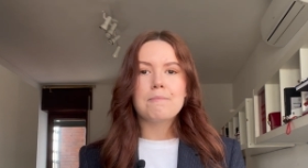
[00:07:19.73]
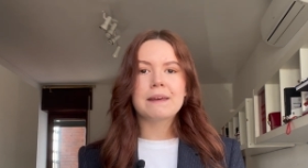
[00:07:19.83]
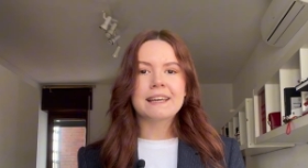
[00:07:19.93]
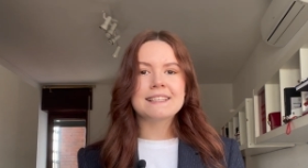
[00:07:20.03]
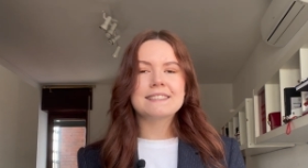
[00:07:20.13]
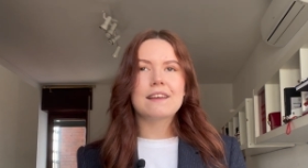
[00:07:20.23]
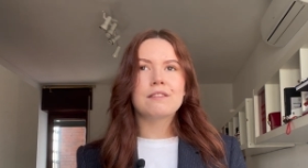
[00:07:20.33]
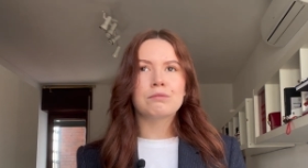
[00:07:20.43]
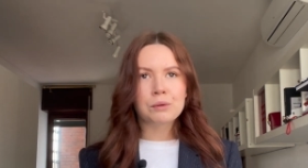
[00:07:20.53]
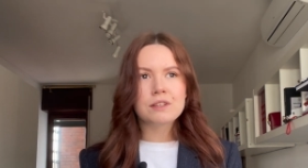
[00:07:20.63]
because
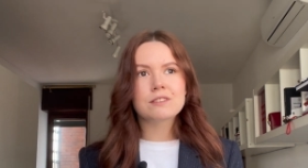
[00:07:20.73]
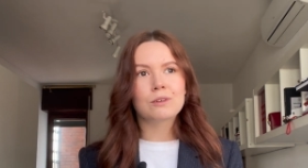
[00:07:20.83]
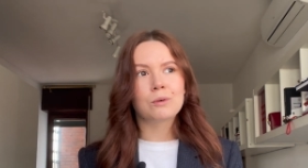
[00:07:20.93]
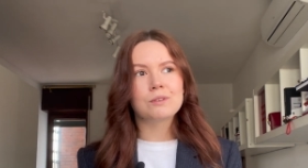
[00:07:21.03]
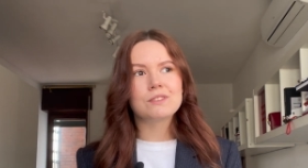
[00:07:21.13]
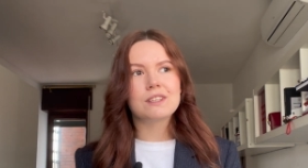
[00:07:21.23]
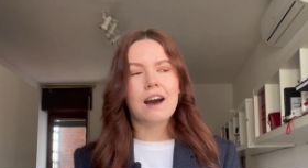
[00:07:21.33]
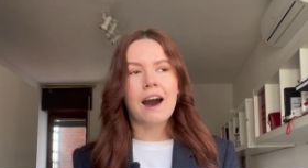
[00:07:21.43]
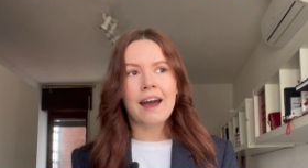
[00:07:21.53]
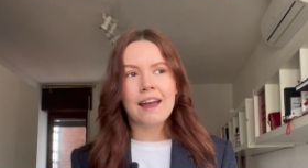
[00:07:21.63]
through this course,
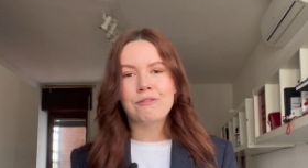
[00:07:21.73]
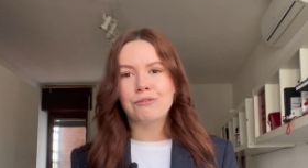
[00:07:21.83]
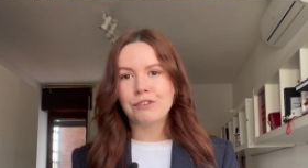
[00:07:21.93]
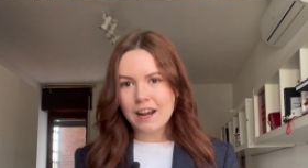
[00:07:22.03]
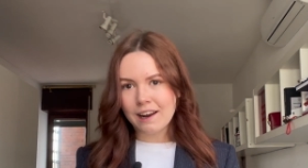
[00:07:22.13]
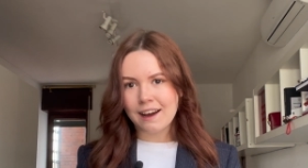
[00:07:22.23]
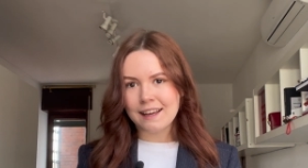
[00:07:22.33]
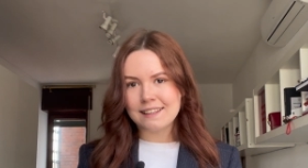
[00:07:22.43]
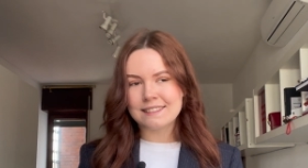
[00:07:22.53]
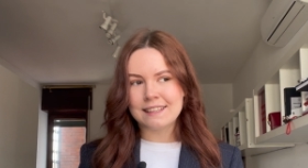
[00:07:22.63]
I have
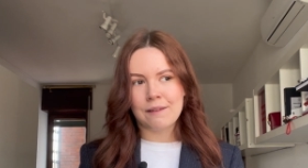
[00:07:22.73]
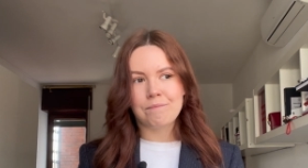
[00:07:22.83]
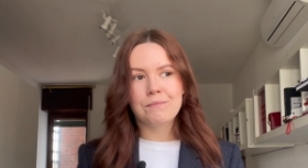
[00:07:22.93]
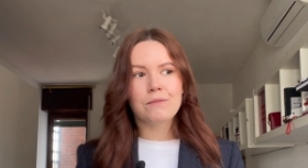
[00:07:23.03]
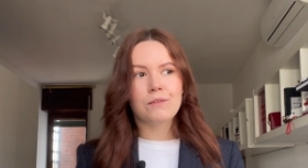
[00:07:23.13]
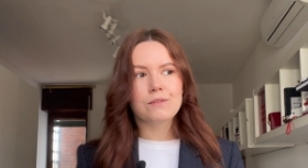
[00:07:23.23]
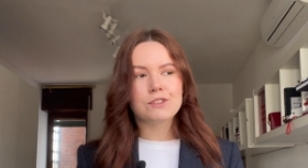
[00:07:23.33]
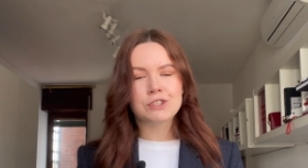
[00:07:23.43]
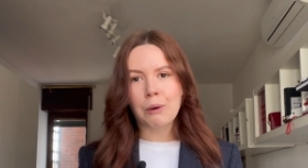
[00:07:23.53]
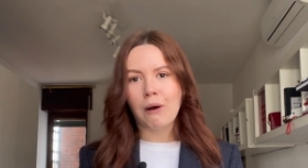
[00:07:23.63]
realized that
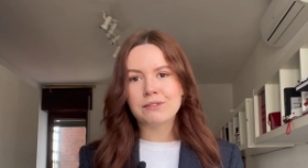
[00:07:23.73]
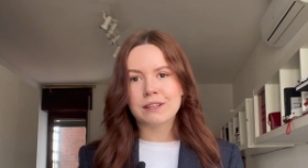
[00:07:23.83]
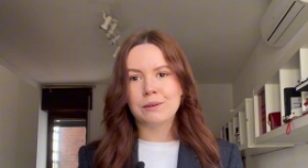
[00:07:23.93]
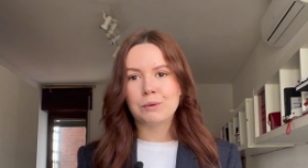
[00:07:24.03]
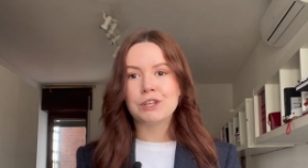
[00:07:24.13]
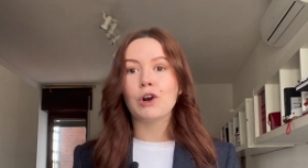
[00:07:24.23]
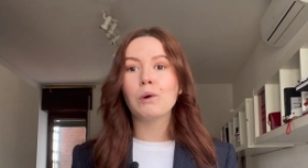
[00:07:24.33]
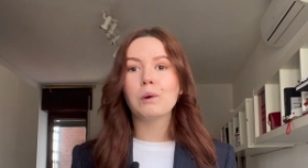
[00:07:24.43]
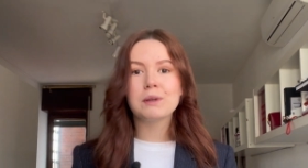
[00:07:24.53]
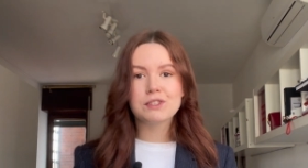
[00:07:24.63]
so often we know
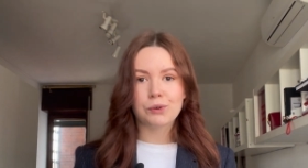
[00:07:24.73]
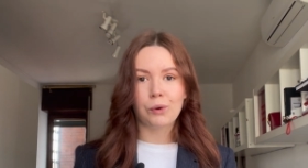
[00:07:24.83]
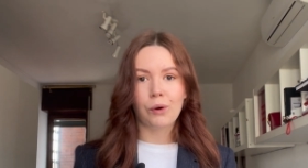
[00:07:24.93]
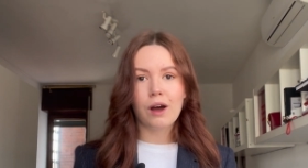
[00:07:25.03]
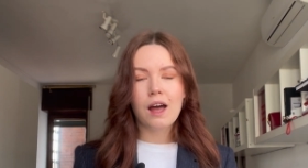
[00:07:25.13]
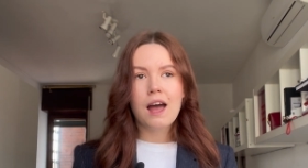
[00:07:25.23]
what we saw,